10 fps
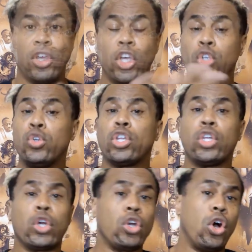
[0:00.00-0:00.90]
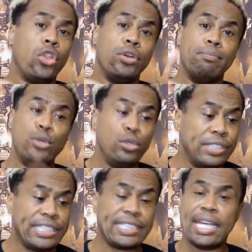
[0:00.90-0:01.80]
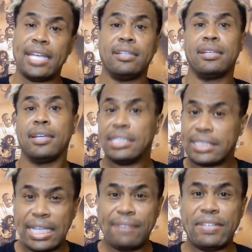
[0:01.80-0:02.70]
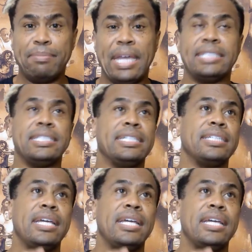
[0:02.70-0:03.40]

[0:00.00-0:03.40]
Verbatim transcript: You can learn all the movie set gun safety basics,